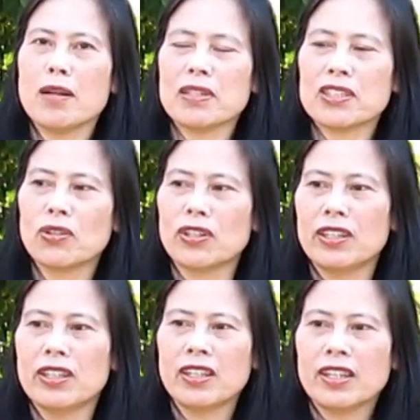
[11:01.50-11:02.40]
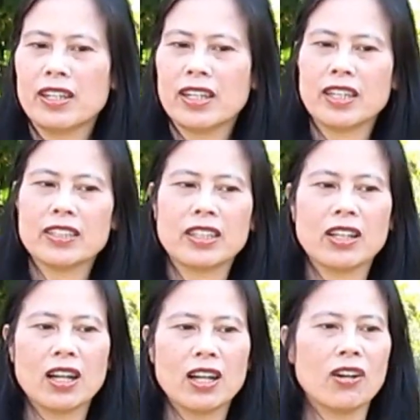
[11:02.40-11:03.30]
calabash gourd. And I said,
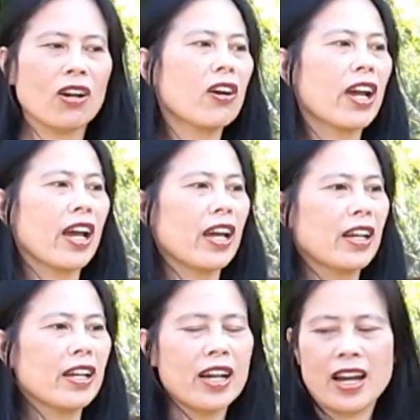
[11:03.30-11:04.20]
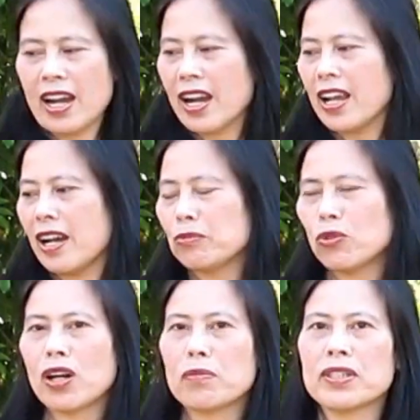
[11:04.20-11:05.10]
oh, okay. I have
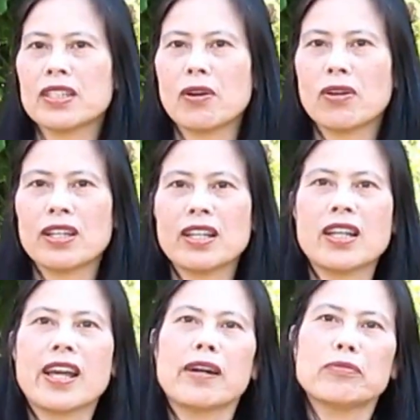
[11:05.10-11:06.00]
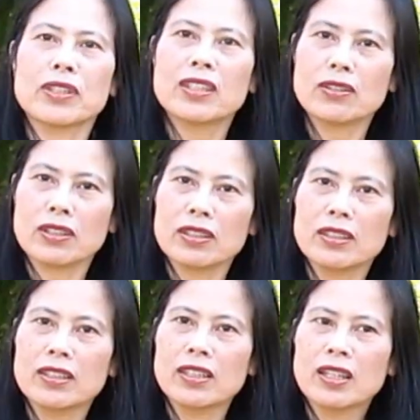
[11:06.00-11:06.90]
to harvest that one and I have to cook.
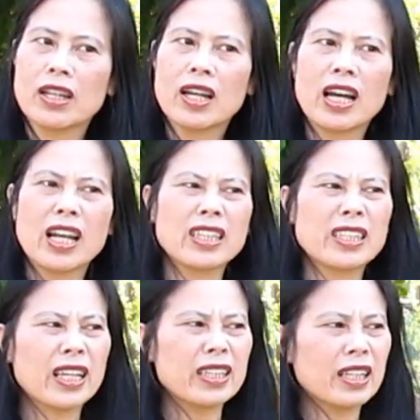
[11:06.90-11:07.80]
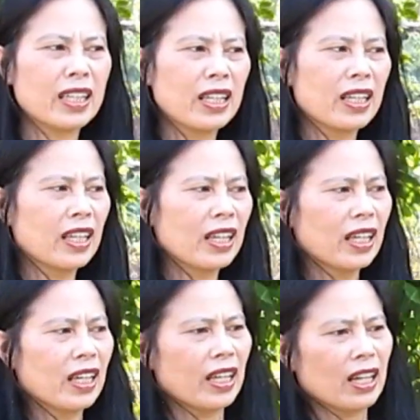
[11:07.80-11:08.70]
And I said,
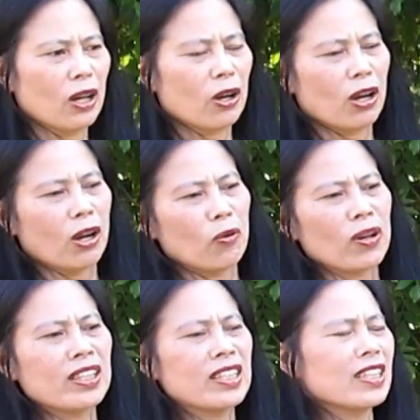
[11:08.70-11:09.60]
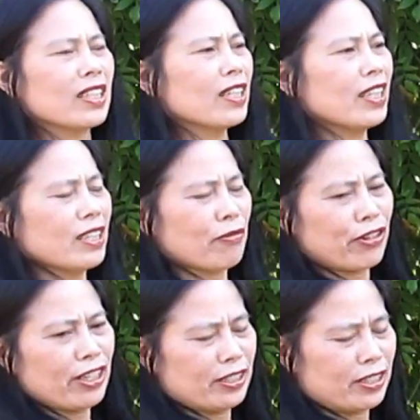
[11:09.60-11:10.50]
what is in, in the
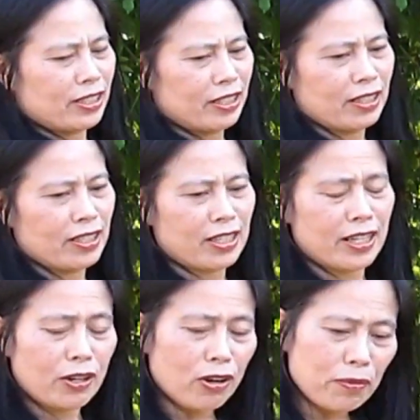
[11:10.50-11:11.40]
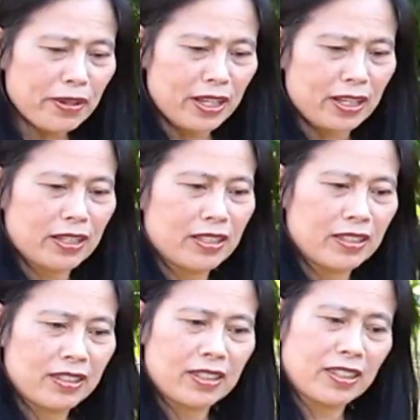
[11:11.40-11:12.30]
fridge? And I open it.
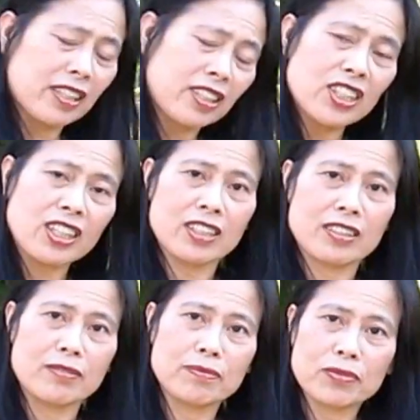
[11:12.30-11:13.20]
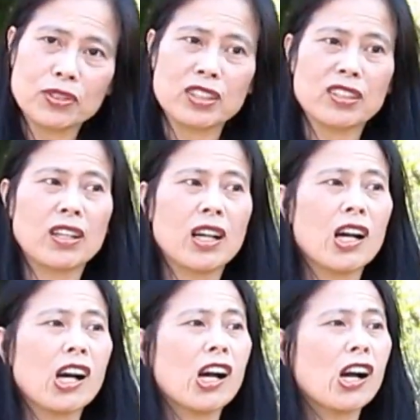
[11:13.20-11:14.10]
It's a chicken. So I said,
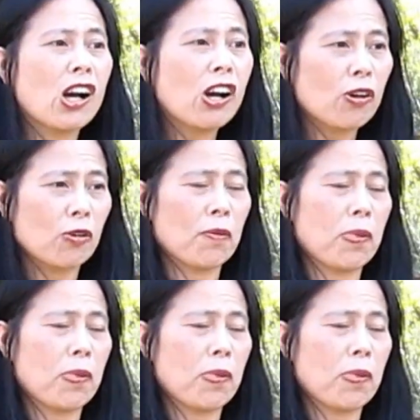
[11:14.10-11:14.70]
oh,